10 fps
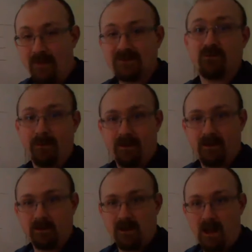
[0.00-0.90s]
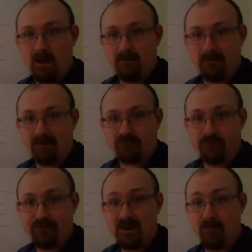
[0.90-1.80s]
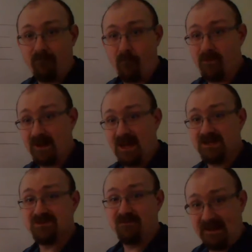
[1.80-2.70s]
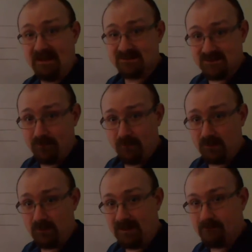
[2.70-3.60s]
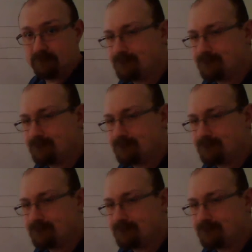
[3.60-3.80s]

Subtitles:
that's what a column in my truth table for the negation of P is going to look like.